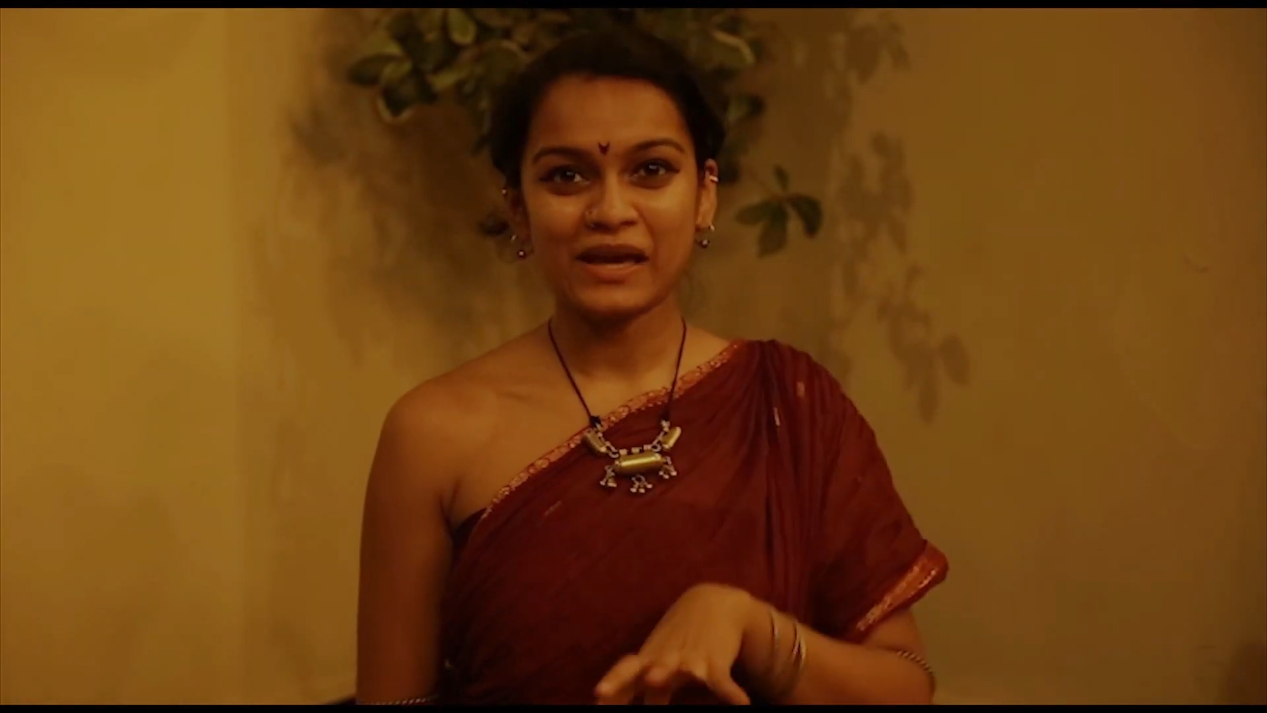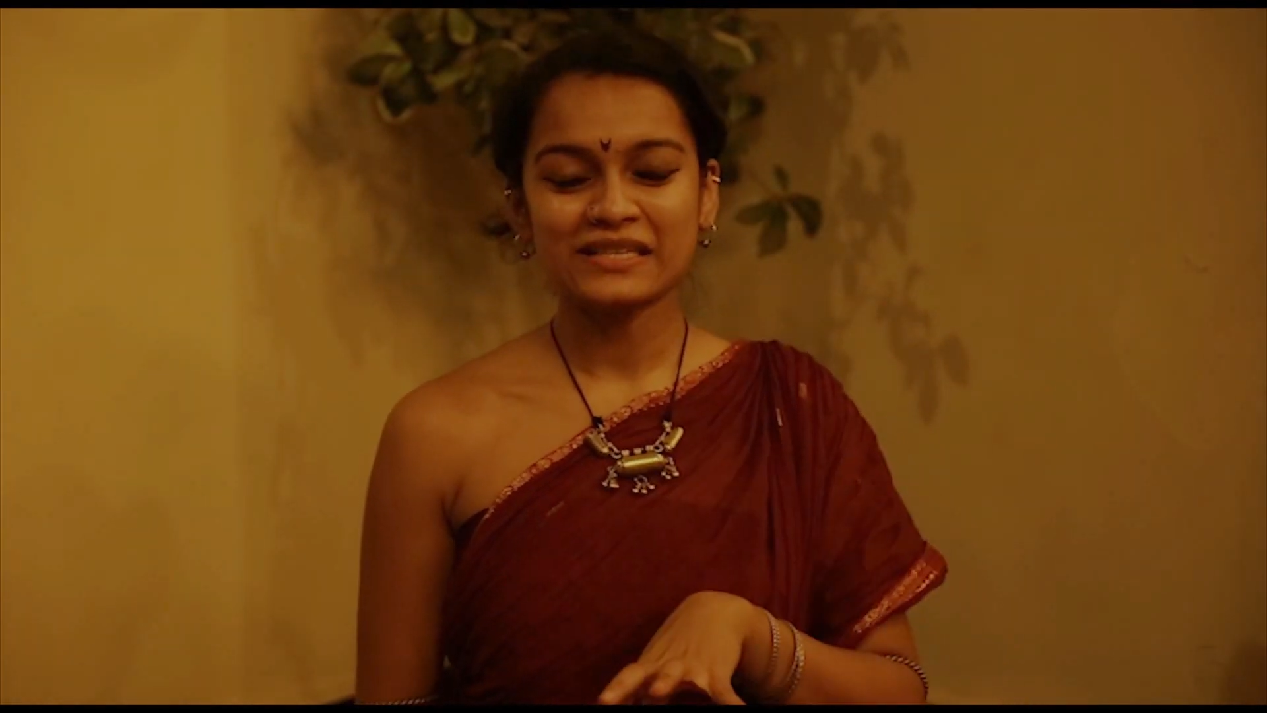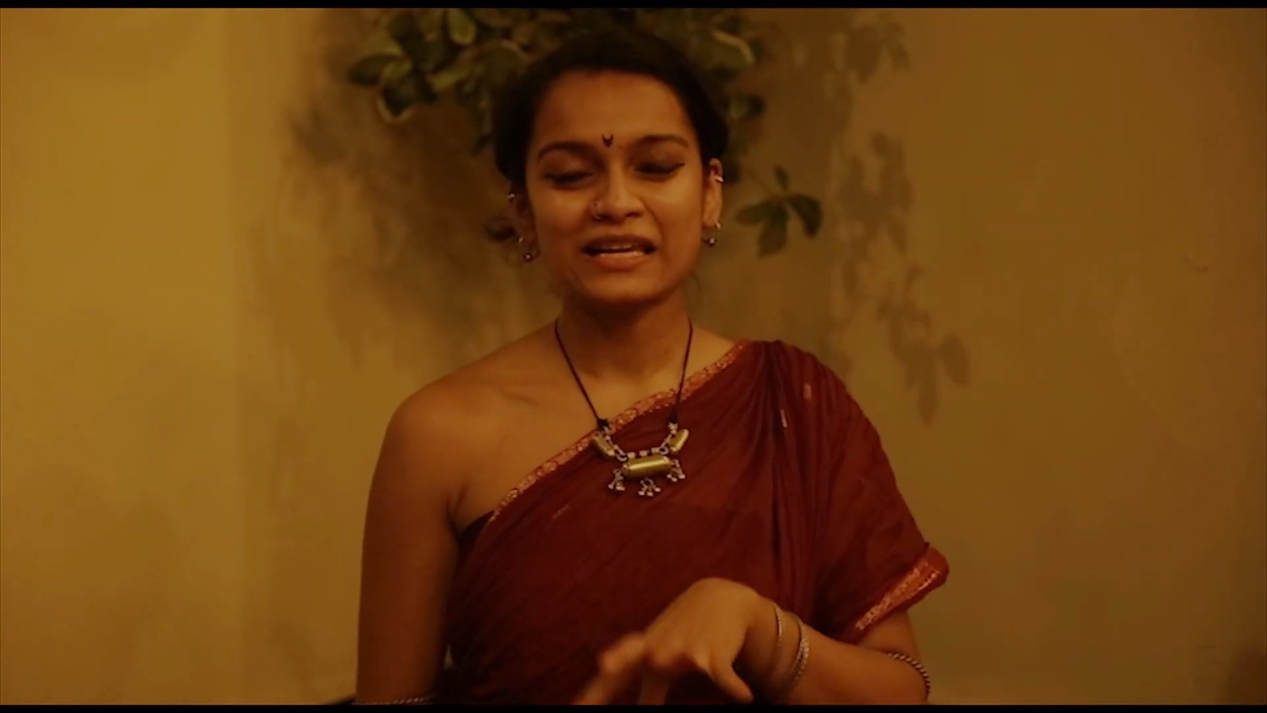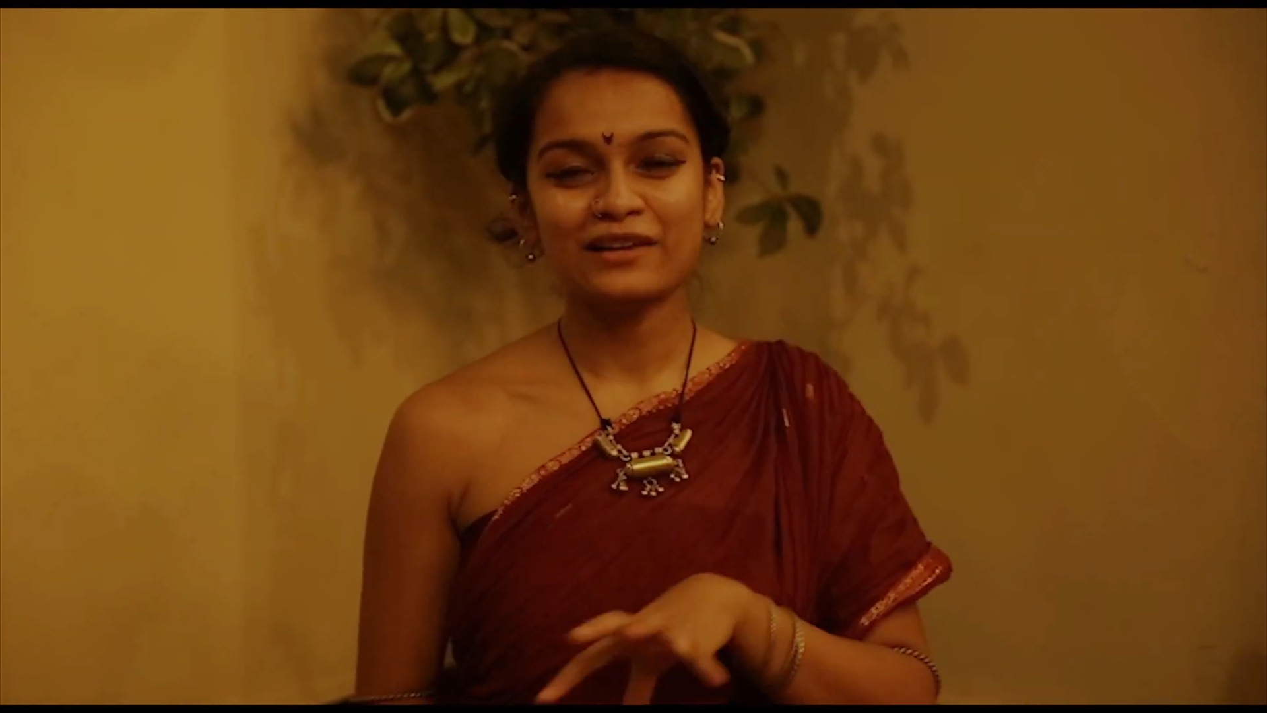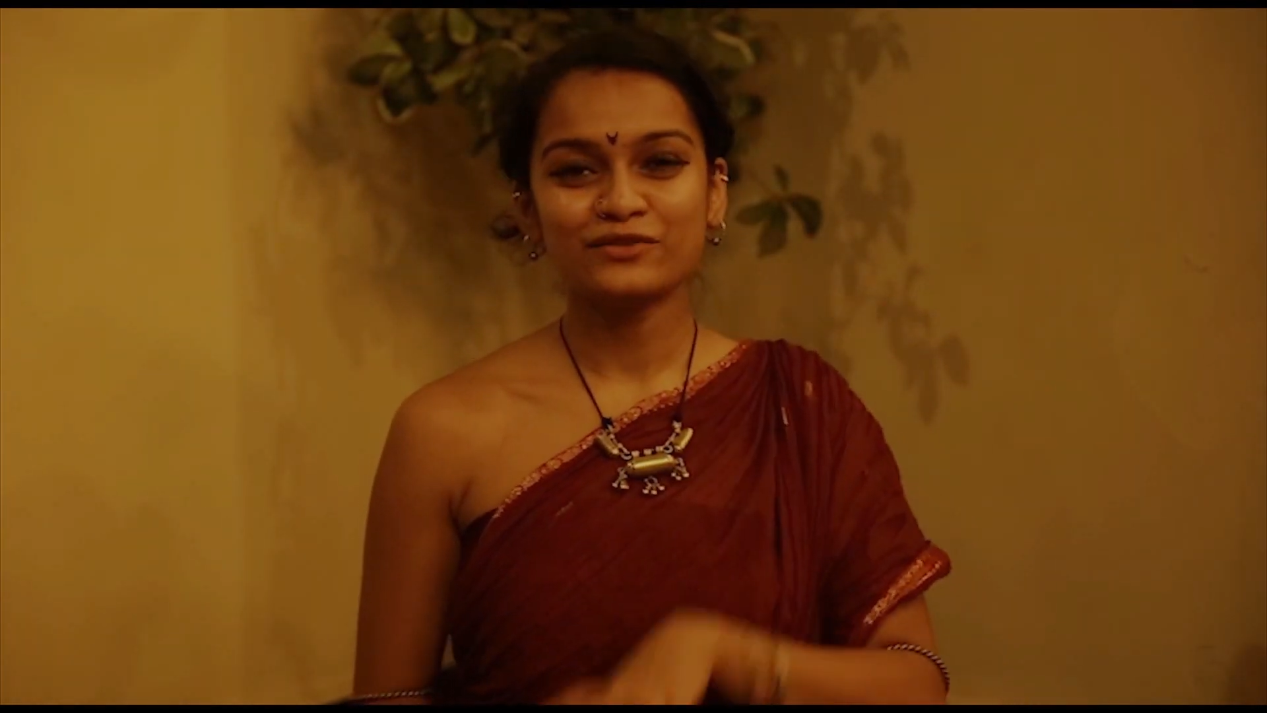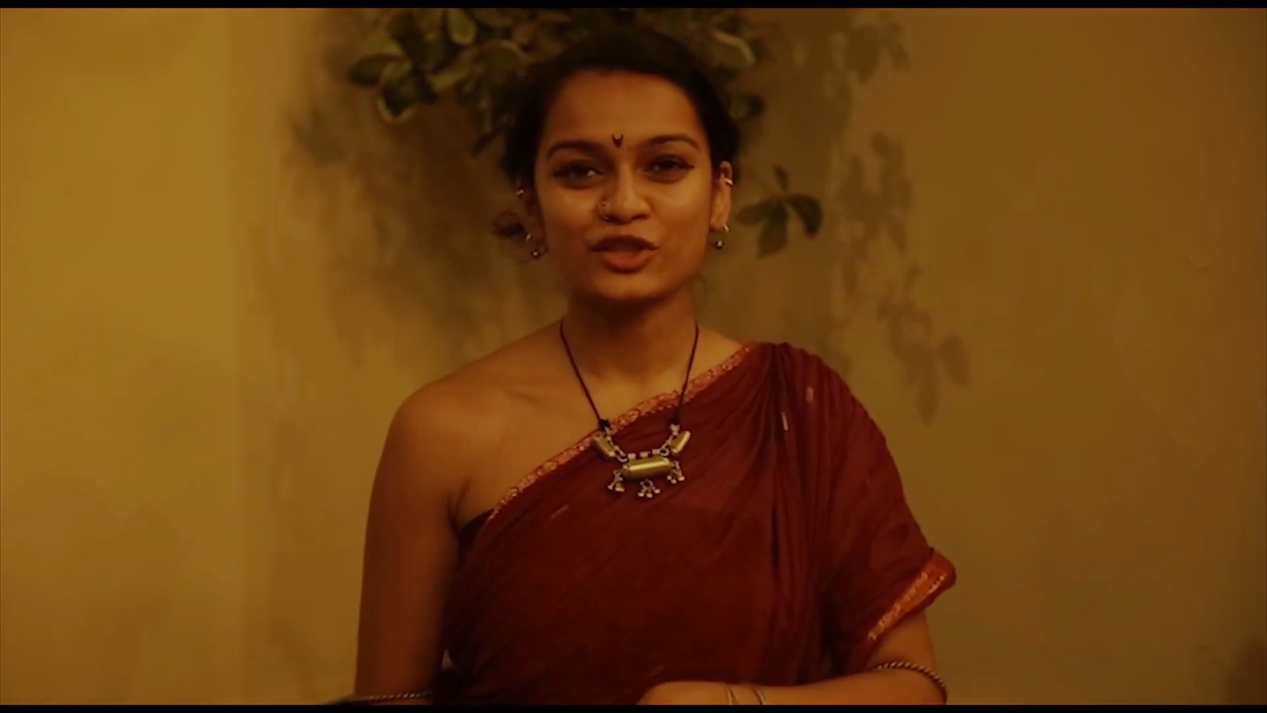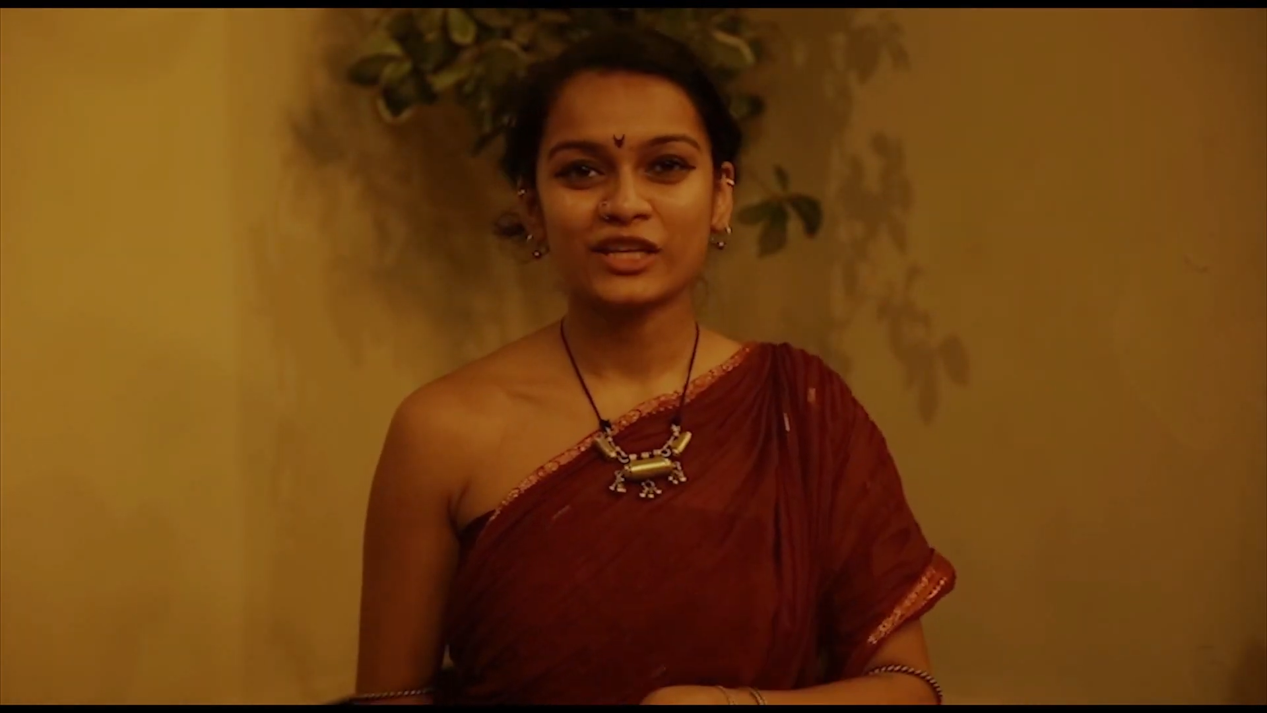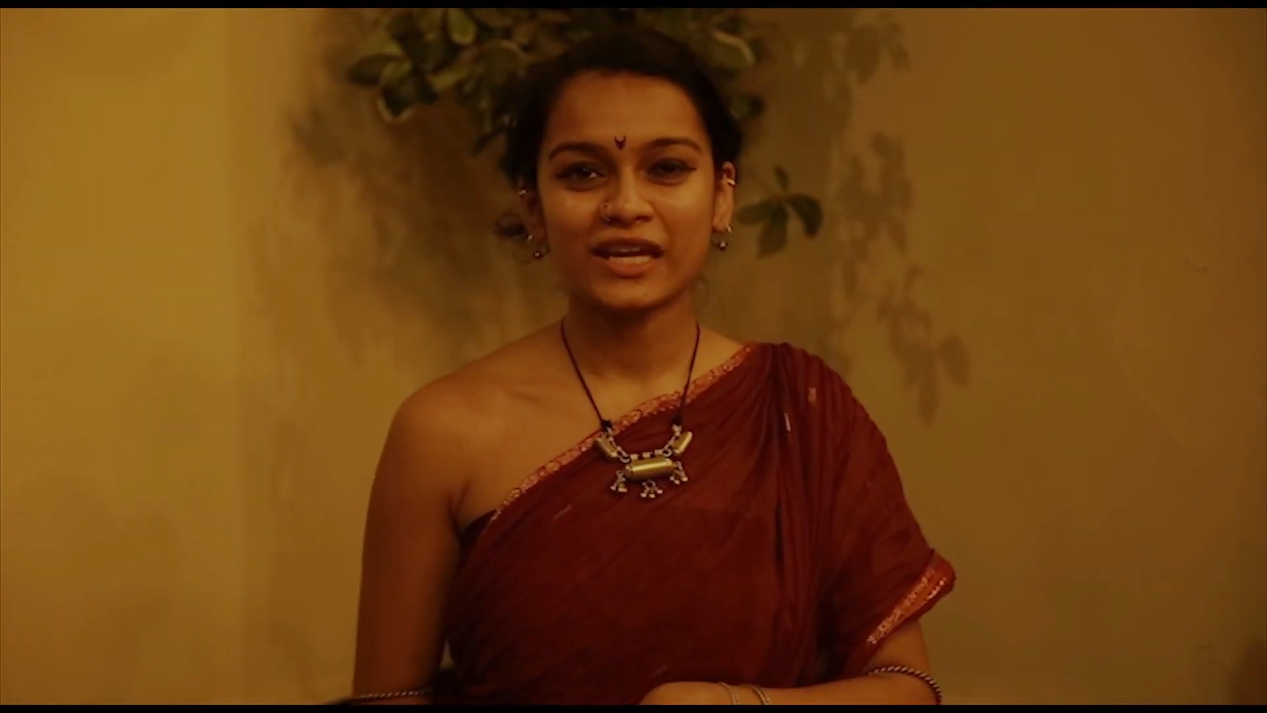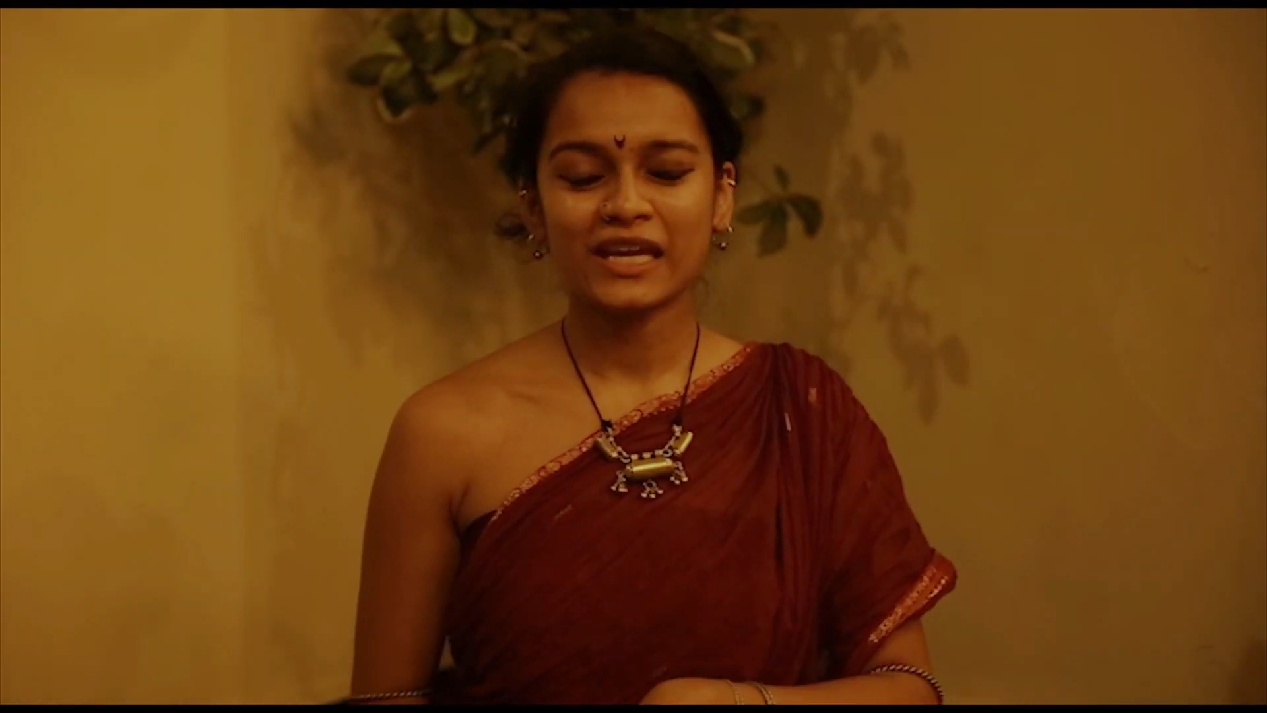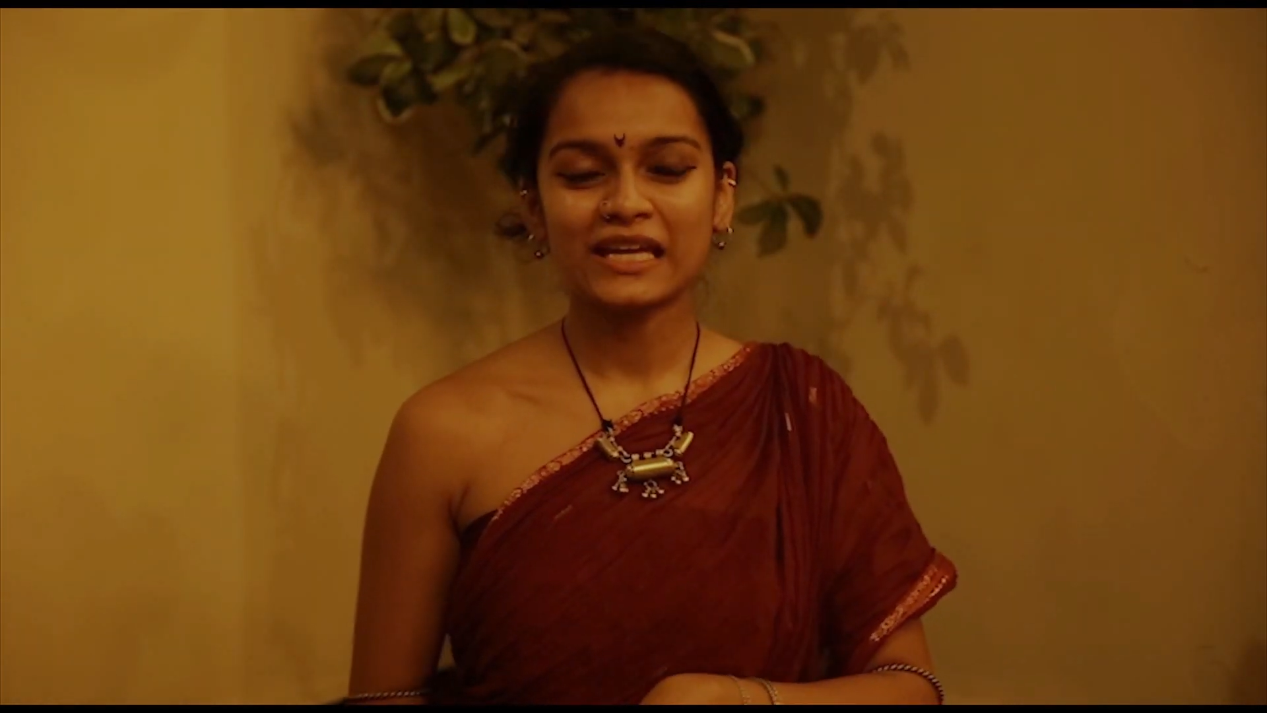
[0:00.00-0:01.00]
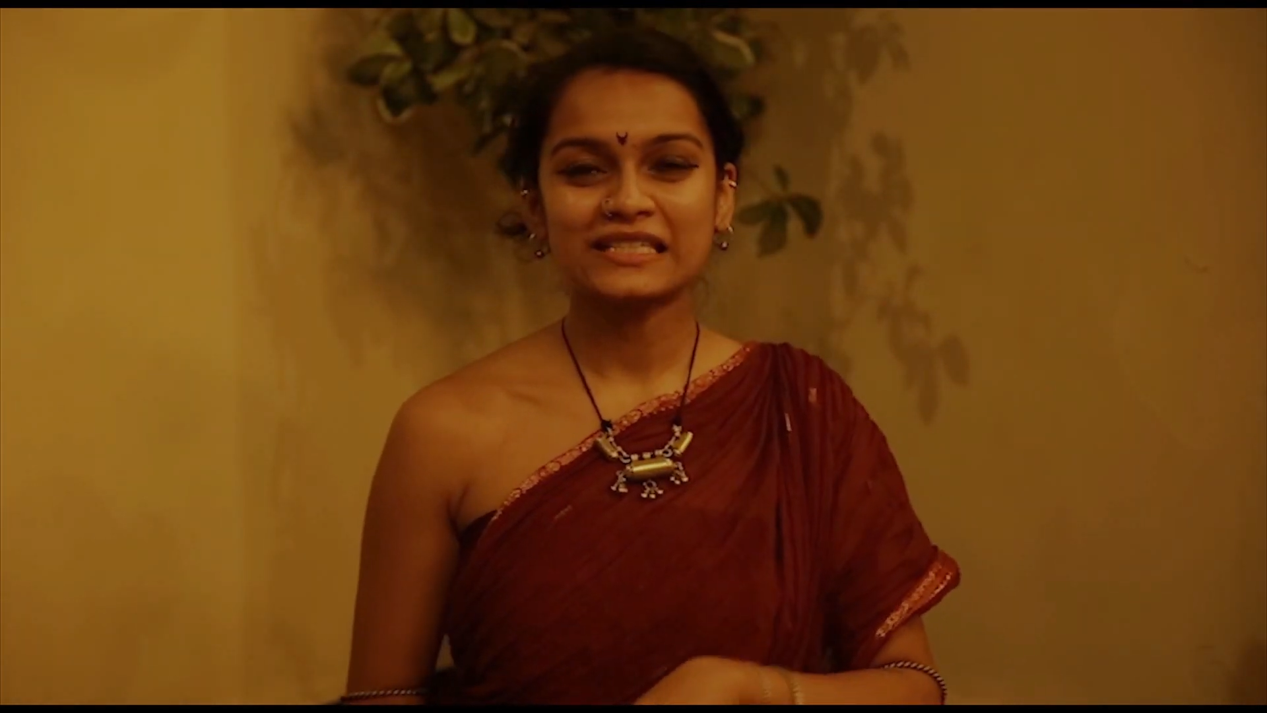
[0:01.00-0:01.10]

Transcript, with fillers: myself today,